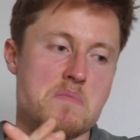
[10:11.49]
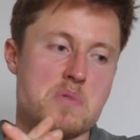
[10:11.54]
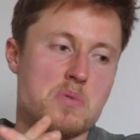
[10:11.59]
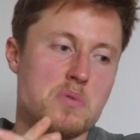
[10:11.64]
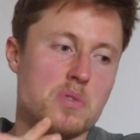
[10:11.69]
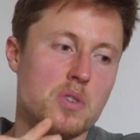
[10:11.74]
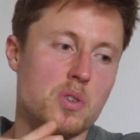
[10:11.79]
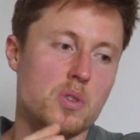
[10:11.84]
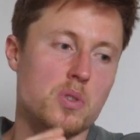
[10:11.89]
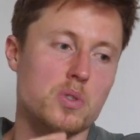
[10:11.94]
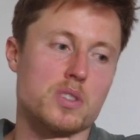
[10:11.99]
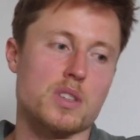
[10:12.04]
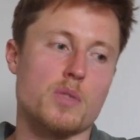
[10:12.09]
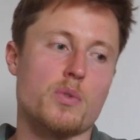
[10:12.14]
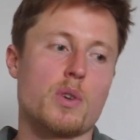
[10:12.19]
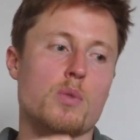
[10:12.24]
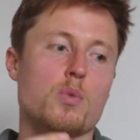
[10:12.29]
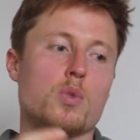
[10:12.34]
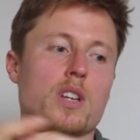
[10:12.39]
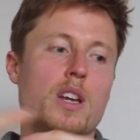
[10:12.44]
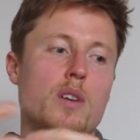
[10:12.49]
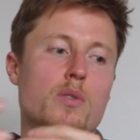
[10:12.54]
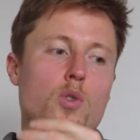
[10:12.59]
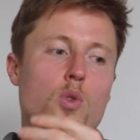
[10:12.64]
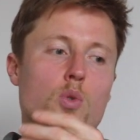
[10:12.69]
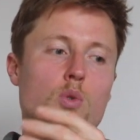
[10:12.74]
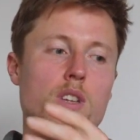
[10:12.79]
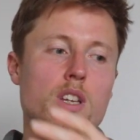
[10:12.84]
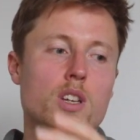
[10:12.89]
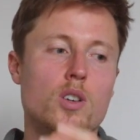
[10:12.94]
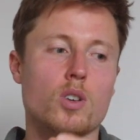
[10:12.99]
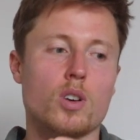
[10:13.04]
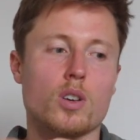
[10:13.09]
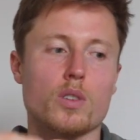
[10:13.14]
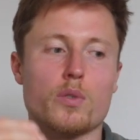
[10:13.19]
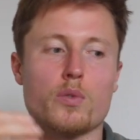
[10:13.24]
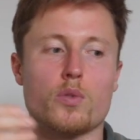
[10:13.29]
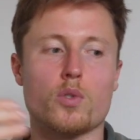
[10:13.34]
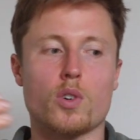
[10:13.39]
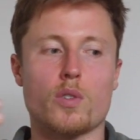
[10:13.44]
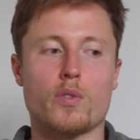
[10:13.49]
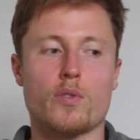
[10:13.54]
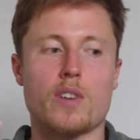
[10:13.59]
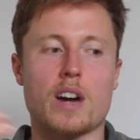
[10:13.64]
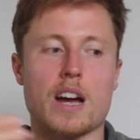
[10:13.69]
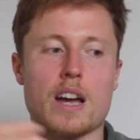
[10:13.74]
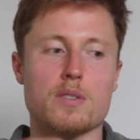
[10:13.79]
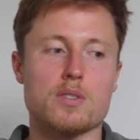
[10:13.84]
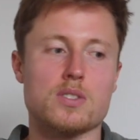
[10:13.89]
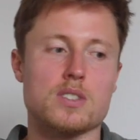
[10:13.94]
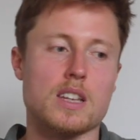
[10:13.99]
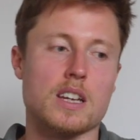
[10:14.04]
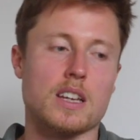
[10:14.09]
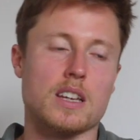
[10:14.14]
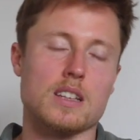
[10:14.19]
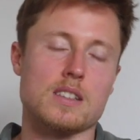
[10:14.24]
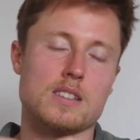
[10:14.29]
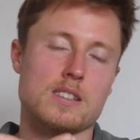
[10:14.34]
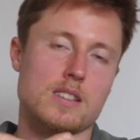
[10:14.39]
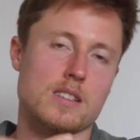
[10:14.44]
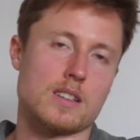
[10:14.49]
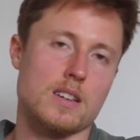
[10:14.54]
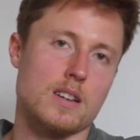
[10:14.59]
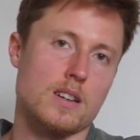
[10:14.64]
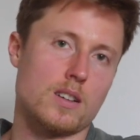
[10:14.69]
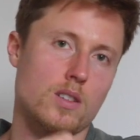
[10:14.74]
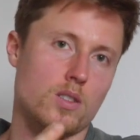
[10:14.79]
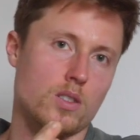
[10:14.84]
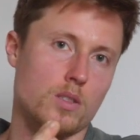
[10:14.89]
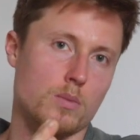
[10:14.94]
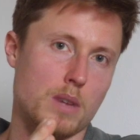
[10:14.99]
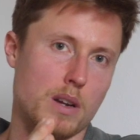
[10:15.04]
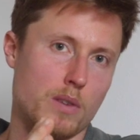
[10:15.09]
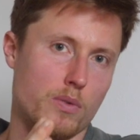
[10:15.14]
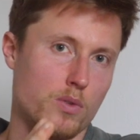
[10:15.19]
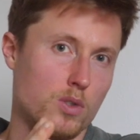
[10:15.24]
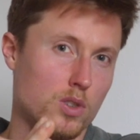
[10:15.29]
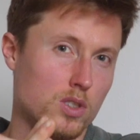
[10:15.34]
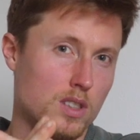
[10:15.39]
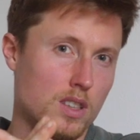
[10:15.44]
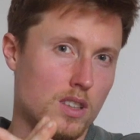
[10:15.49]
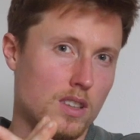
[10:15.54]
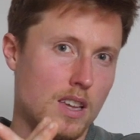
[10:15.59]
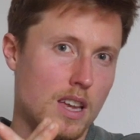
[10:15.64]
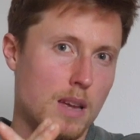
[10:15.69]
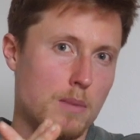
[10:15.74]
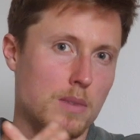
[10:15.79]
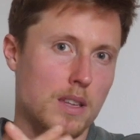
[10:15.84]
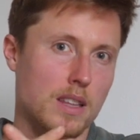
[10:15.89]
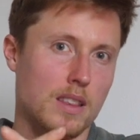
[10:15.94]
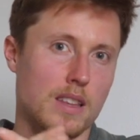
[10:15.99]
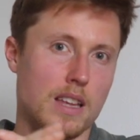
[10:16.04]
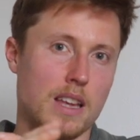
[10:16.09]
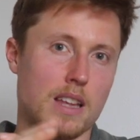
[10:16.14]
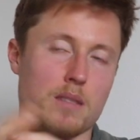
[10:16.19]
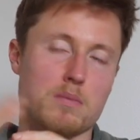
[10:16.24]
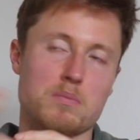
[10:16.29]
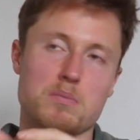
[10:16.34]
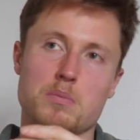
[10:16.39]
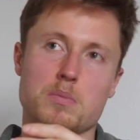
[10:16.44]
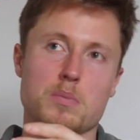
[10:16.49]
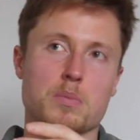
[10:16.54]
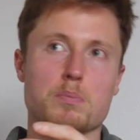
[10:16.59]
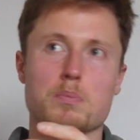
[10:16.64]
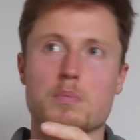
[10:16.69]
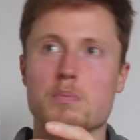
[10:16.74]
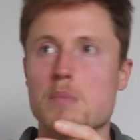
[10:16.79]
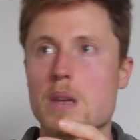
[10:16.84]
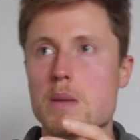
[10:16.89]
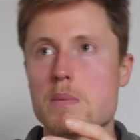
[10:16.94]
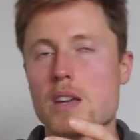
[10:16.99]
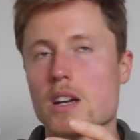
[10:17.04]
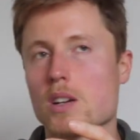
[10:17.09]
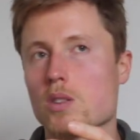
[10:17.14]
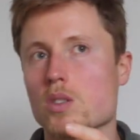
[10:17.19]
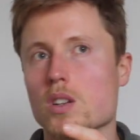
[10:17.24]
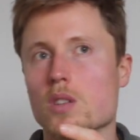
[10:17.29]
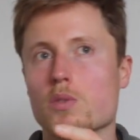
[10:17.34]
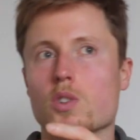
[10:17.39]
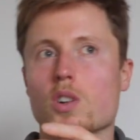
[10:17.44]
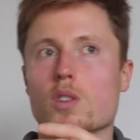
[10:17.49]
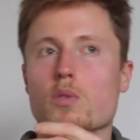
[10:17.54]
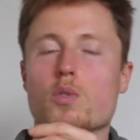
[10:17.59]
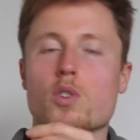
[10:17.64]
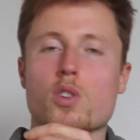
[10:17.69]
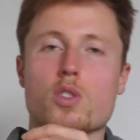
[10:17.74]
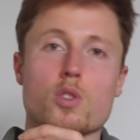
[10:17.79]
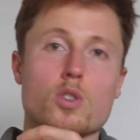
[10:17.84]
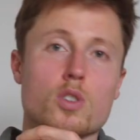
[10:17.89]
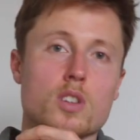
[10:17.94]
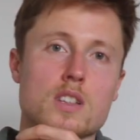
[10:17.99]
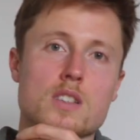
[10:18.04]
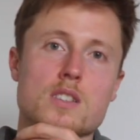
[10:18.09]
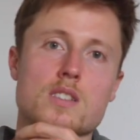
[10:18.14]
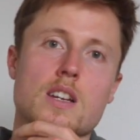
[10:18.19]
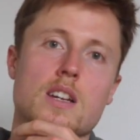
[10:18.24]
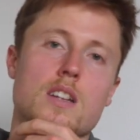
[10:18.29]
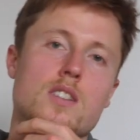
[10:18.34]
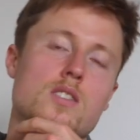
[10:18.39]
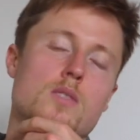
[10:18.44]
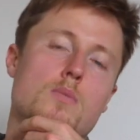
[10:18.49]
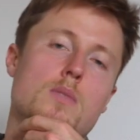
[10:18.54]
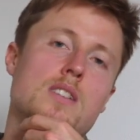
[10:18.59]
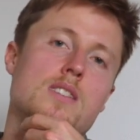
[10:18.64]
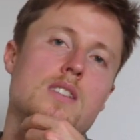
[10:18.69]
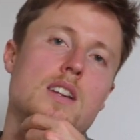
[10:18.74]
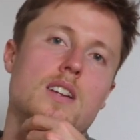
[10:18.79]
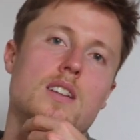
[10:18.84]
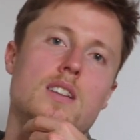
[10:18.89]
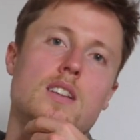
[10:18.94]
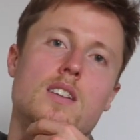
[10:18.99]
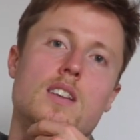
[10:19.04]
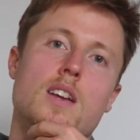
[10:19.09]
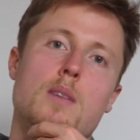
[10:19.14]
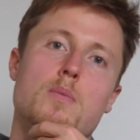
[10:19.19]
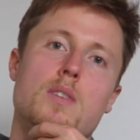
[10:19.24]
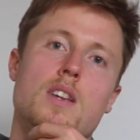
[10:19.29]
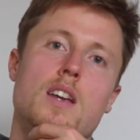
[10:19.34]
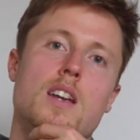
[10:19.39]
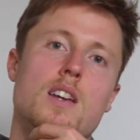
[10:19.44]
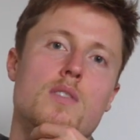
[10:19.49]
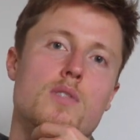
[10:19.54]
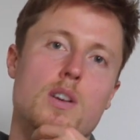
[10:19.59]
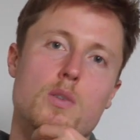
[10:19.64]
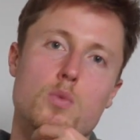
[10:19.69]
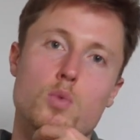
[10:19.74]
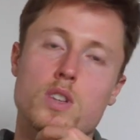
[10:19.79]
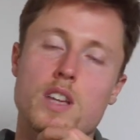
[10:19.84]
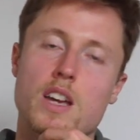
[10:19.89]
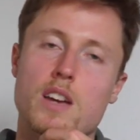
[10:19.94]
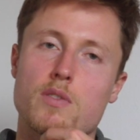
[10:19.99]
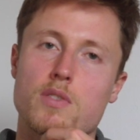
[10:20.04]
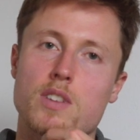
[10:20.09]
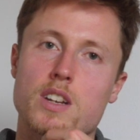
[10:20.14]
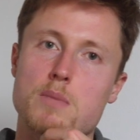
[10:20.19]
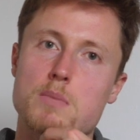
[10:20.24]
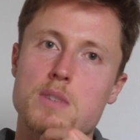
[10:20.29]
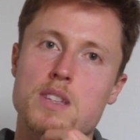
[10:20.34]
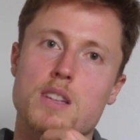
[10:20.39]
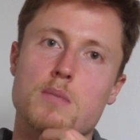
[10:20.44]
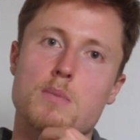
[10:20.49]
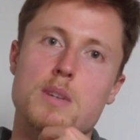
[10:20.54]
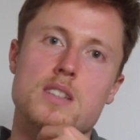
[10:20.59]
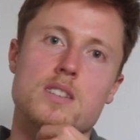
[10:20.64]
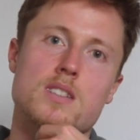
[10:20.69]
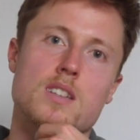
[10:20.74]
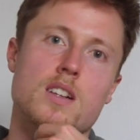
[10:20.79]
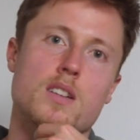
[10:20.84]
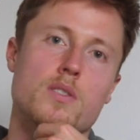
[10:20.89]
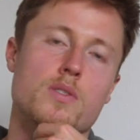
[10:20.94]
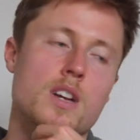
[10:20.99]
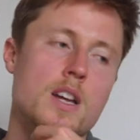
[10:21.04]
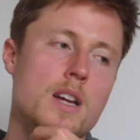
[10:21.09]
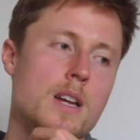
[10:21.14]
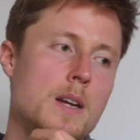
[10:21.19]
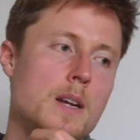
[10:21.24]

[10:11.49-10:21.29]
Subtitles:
Who knows, if I would have only gone for 5 seconds on my first attempt, and then maybe I could have gone for 13 seconds on my second attempt, yeah, if I would have limited myself.